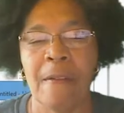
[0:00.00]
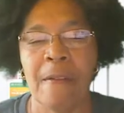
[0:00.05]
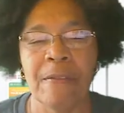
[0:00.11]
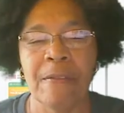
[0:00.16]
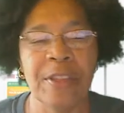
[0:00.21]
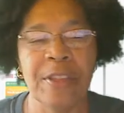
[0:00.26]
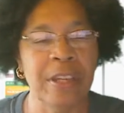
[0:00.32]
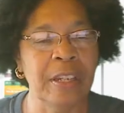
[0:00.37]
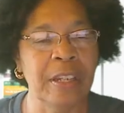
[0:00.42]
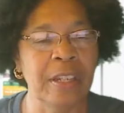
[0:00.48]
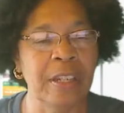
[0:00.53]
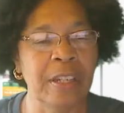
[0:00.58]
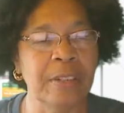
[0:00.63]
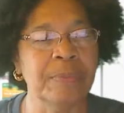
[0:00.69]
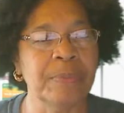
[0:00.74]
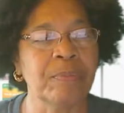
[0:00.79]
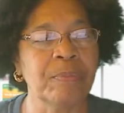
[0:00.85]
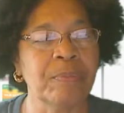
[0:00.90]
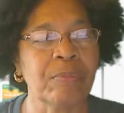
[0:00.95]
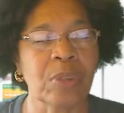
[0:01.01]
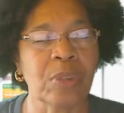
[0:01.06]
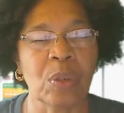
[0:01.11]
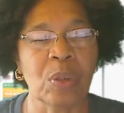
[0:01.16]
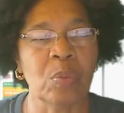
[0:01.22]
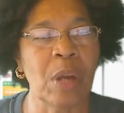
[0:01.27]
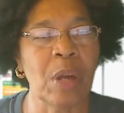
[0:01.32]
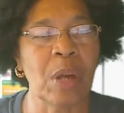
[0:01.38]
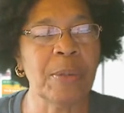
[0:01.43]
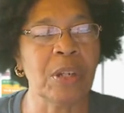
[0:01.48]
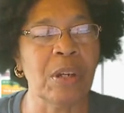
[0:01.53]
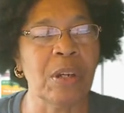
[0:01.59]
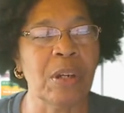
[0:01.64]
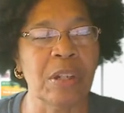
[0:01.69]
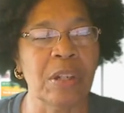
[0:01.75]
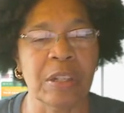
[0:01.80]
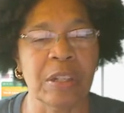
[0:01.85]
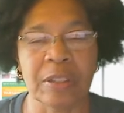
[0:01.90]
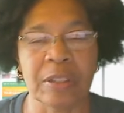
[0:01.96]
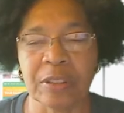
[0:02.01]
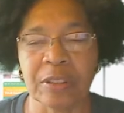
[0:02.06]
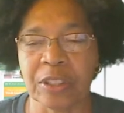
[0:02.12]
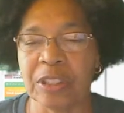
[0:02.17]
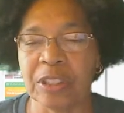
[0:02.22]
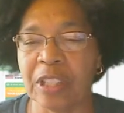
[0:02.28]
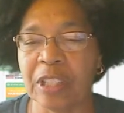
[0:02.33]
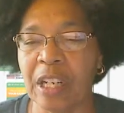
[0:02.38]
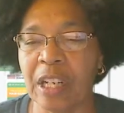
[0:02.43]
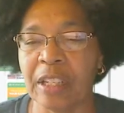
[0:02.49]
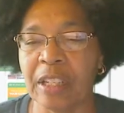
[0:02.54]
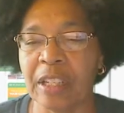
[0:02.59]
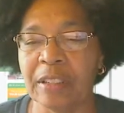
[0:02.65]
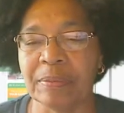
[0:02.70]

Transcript: the webinar tonight